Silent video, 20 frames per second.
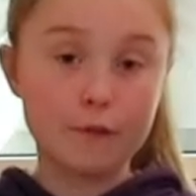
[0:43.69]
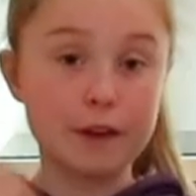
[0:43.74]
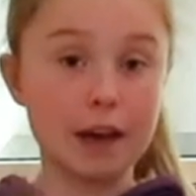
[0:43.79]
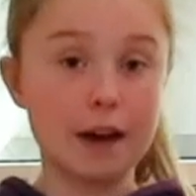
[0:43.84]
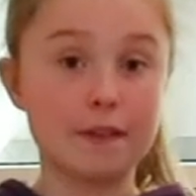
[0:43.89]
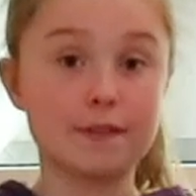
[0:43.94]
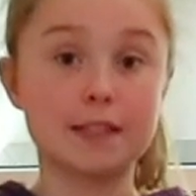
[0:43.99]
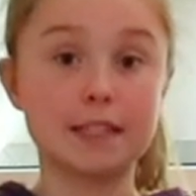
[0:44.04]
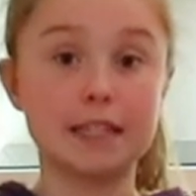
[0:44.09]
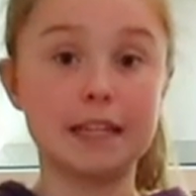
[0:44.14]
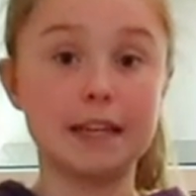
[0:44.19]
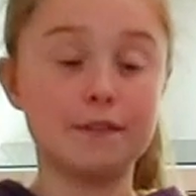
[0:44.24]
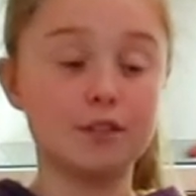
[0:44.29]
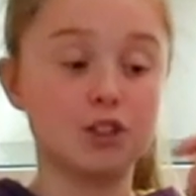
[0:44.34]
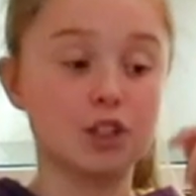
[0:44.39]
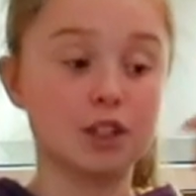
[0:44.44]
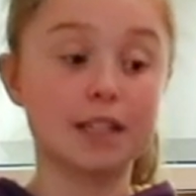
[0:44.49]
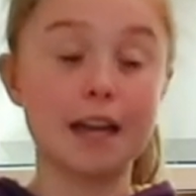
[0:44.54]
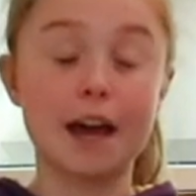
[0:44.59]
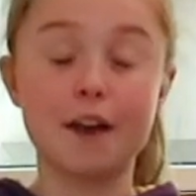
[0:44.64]
If you have
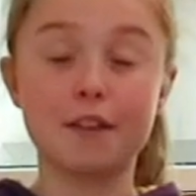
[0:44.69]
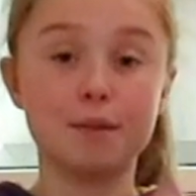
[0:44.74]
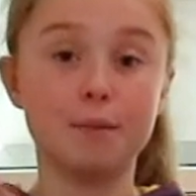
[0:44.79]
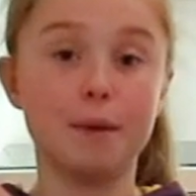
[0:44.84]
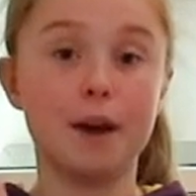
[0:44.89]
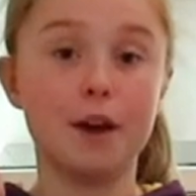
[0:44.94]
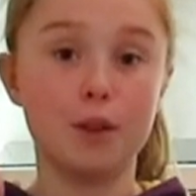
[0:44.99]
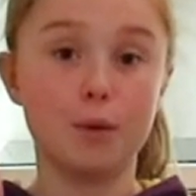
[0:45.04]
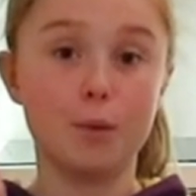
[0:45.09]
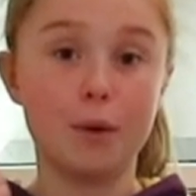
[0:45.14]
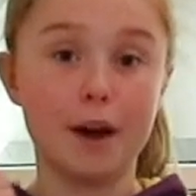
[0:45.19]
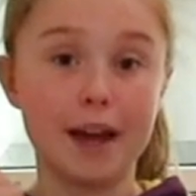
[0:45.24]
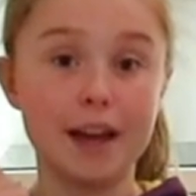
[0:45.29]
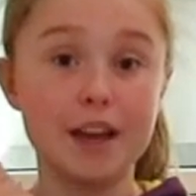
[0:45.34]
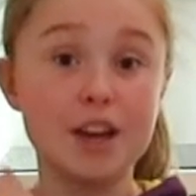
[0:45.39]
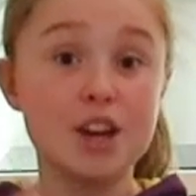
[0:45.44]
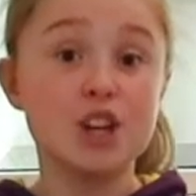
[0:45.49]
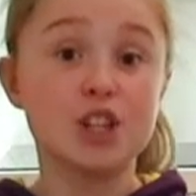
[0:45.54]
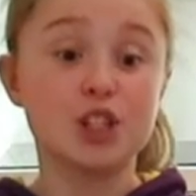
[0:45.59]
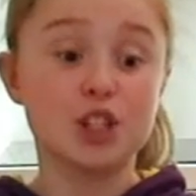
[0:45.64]
sleeves, just get them out of the
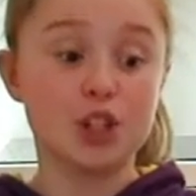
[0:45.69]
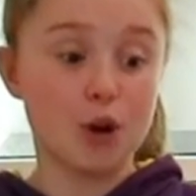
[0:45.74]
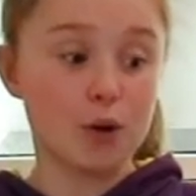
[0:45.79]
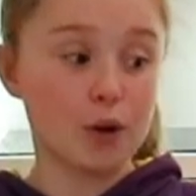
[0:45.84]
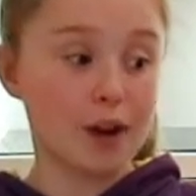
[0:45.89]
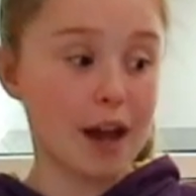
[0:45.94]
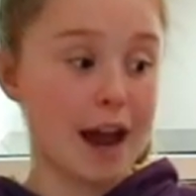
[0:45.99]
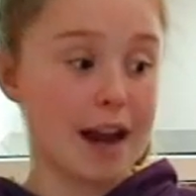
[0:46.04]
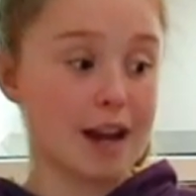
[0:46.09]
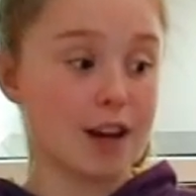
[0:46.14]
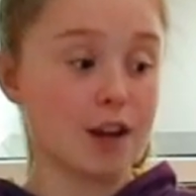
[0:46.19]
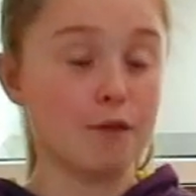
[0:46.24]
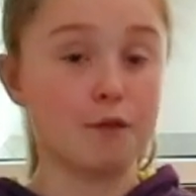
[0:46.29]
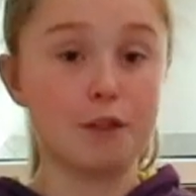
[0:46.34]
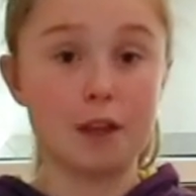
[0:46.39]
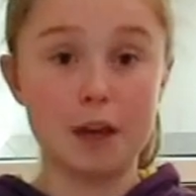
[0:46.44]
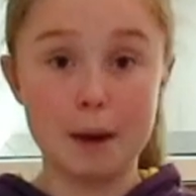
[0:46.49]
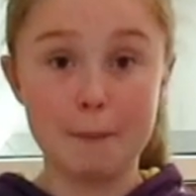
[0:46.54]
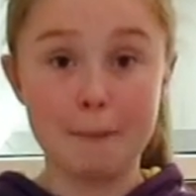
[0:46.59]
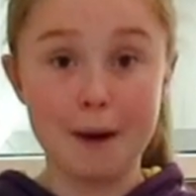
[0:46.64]
way so you don't get any
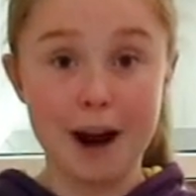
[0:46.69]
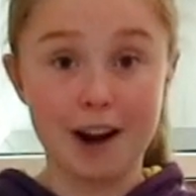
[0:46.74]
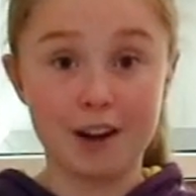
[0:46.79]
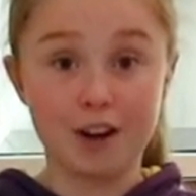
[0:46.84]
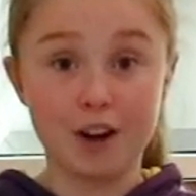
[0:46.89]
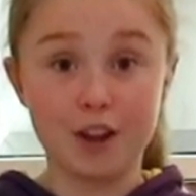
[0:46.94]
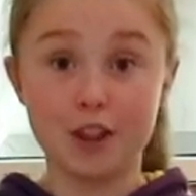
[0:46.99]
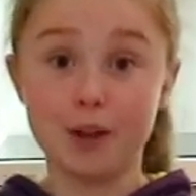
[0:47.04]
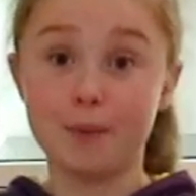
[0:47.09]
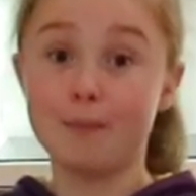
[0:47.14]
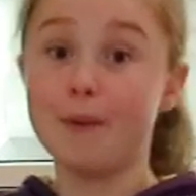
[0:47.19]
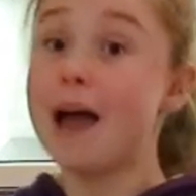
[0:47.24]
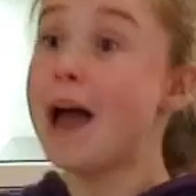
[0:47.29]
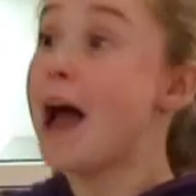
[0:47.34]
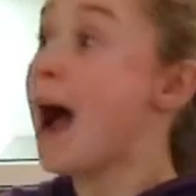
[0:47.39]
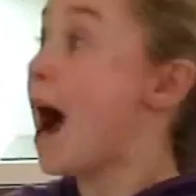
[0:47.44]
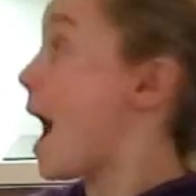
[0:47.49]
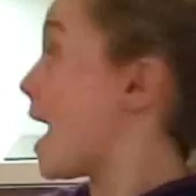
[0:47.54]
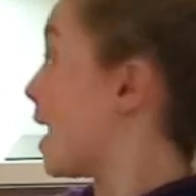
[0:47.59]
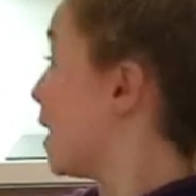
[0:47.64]
of the batter on them,
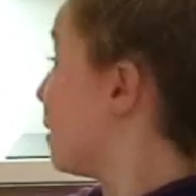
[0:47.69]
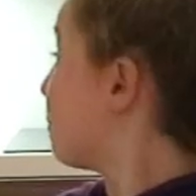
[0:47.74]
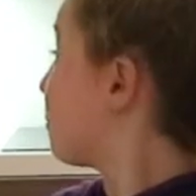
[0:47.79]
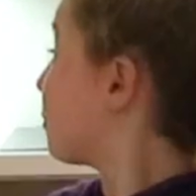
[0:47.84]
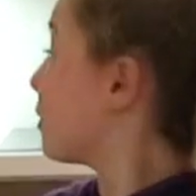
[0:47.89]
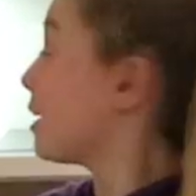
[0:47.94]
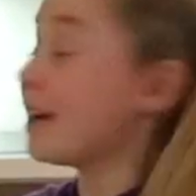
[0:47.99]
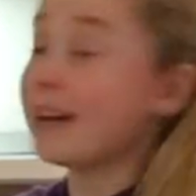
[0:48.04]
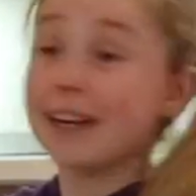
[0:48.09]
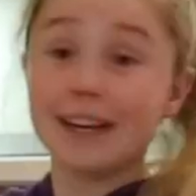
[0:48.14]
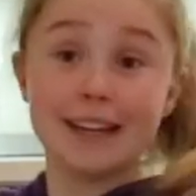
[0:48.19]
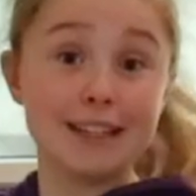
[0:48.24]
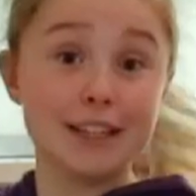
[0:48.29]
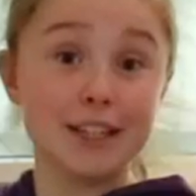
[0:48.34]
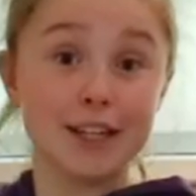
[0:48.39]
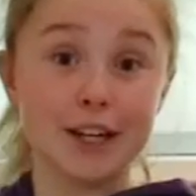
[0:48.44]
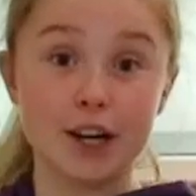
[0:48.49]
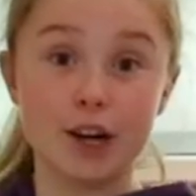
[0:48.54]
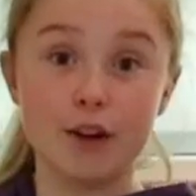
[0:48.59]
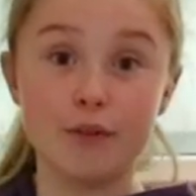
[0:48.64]
and
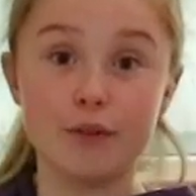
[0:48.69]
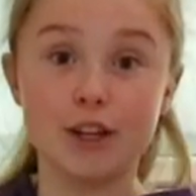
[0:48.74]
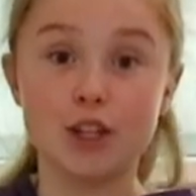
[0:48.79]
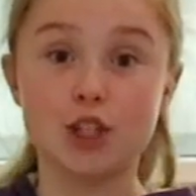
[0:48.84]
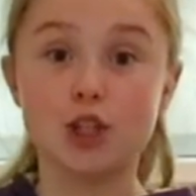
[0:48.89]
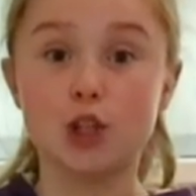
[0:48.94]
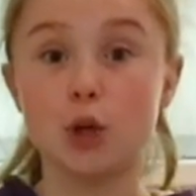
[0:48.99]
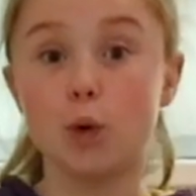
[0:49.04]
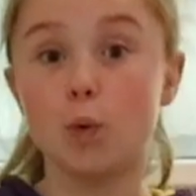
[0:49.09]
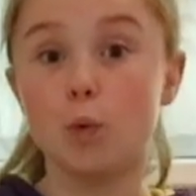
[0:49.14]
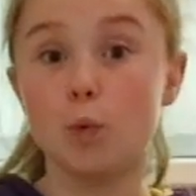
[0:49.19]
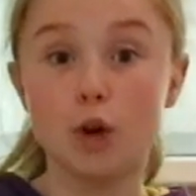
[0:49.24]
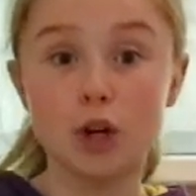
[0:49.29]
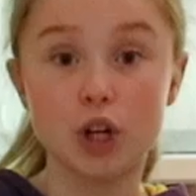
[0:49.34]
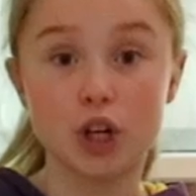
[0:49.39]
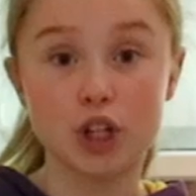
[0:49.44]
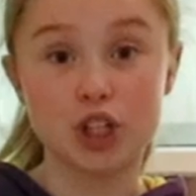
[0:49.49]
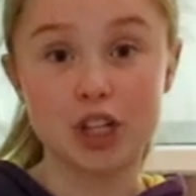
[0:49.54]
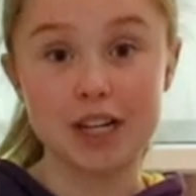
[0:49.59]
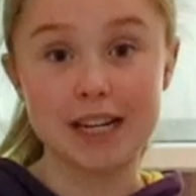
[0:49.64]
preheating your oven to
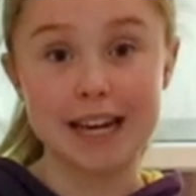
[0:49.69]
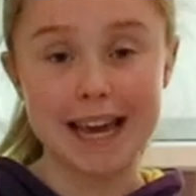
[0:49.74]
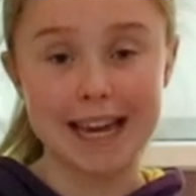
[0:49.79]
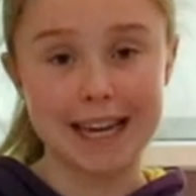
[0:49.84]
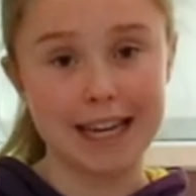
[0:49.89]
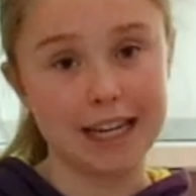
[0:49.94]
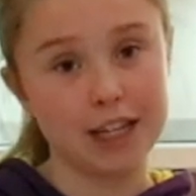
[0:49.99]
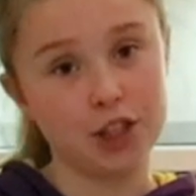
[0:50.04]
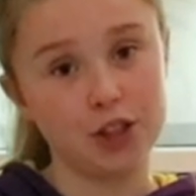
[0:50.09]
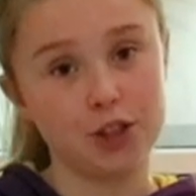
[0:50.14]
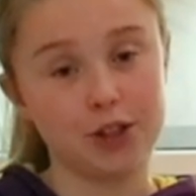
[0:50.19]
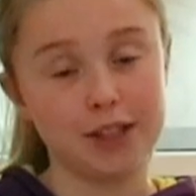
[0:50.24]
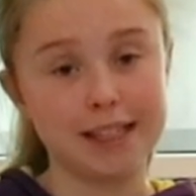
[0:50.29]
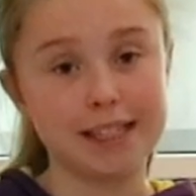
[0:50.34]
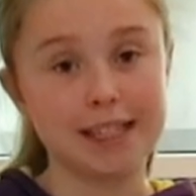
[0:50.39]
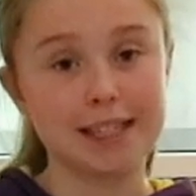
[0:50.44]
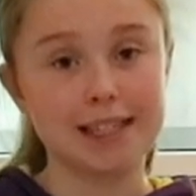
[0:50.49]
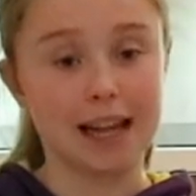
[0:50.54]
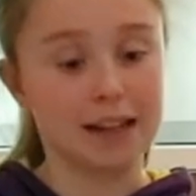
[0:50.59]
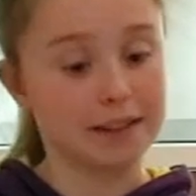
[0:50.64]
180
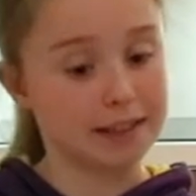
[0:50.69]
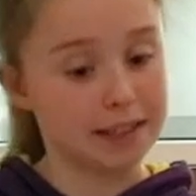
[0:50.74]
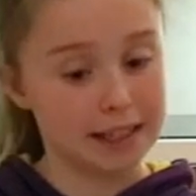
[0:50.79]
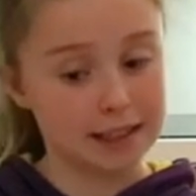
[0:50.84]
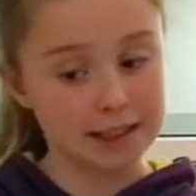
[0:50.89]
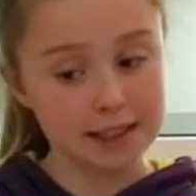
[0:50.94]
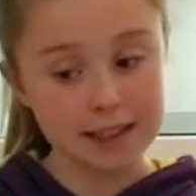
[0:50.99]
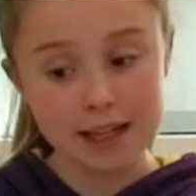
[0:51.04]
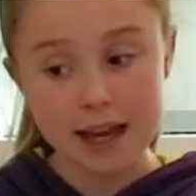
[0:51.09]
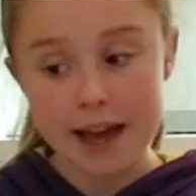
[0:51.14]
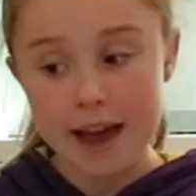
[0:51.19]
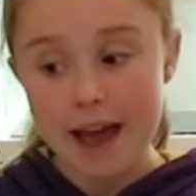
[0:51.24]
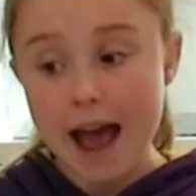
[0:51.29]
degrees Celsius.